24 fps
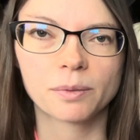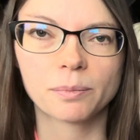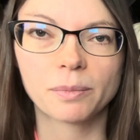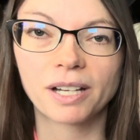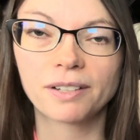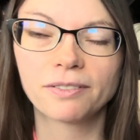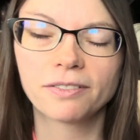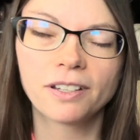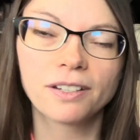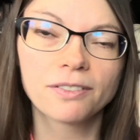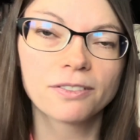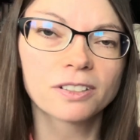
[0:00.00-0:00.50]
My
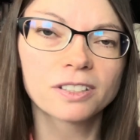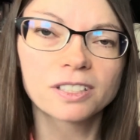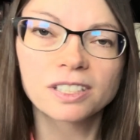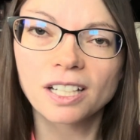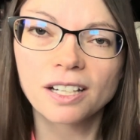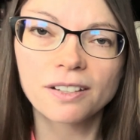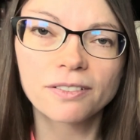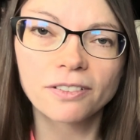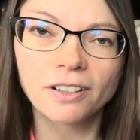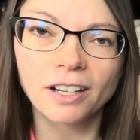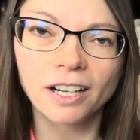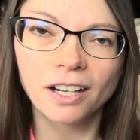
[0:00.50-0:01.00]
favorite
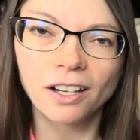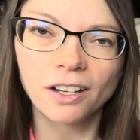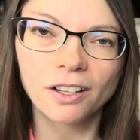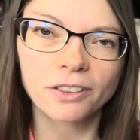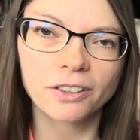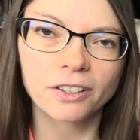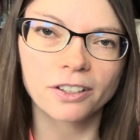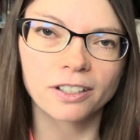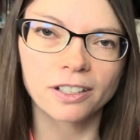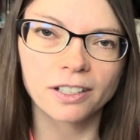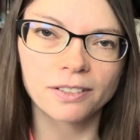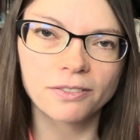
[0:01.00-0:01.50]
sci-fi
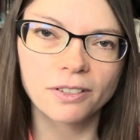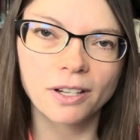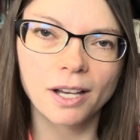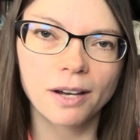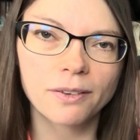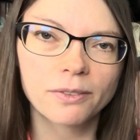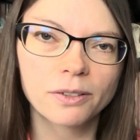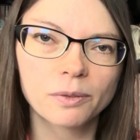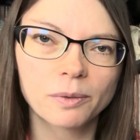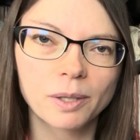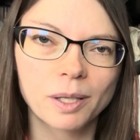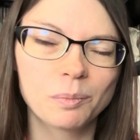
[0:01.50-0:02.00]
author. If you
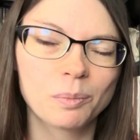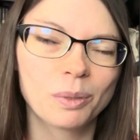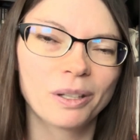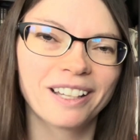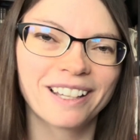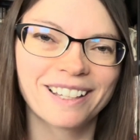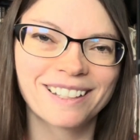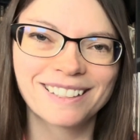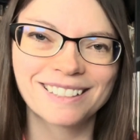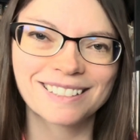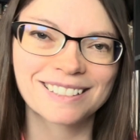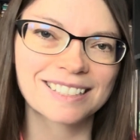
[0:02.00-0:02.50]
haven't read
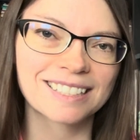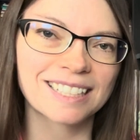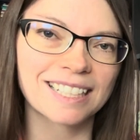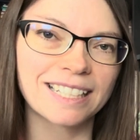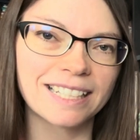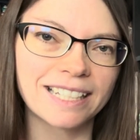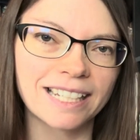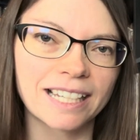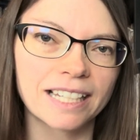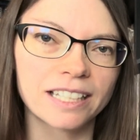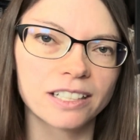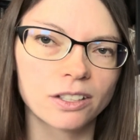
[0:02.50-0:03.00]

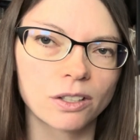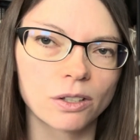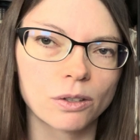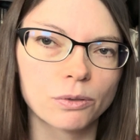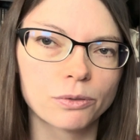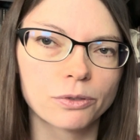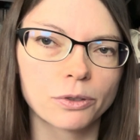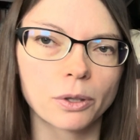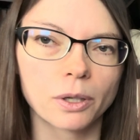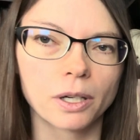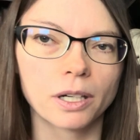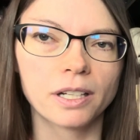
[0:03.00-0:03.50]
Planetside yet, go
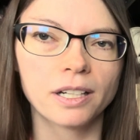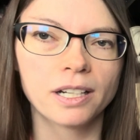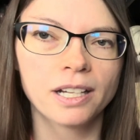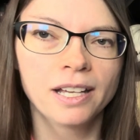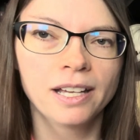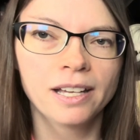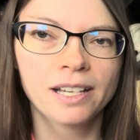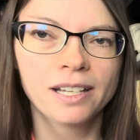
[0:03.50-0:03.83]
for it.